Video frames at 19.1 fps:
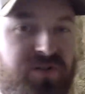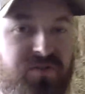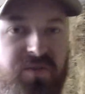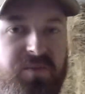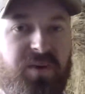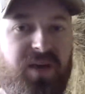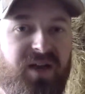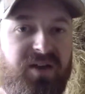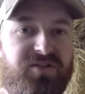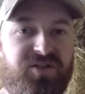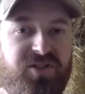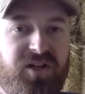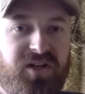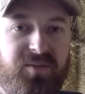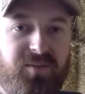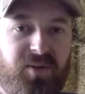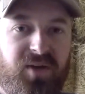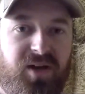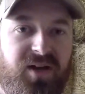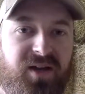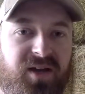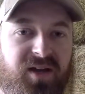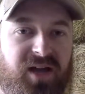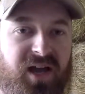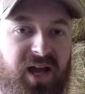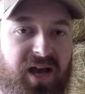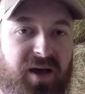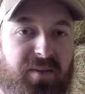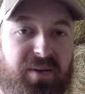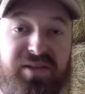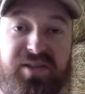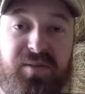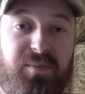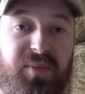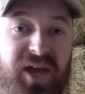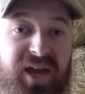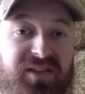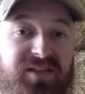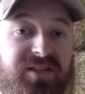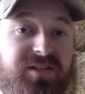of the bale chamber at the back, the